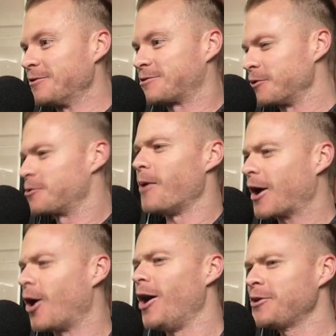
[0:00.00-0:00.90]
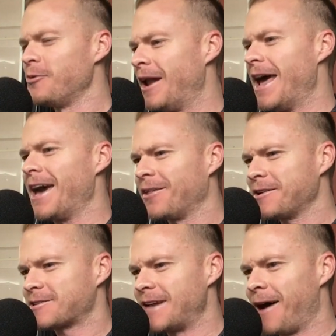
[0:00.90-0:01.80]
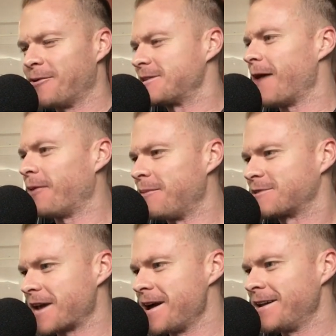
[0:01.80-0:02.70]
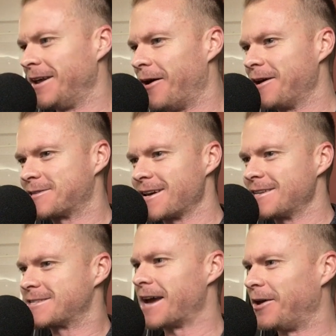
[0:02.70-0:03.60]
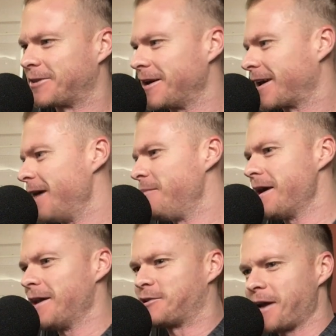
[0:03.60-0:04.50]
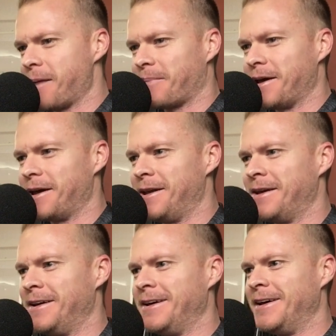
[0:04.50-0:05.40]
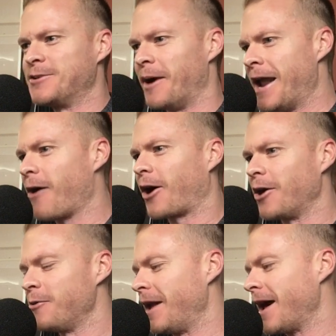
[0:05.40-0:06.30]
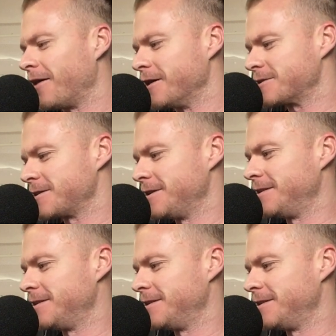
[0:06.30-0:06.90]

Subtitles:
so do I call you an analyst now? Is that what I'm saying? I say Celtic, NBA champion. Do I now call you an analyst?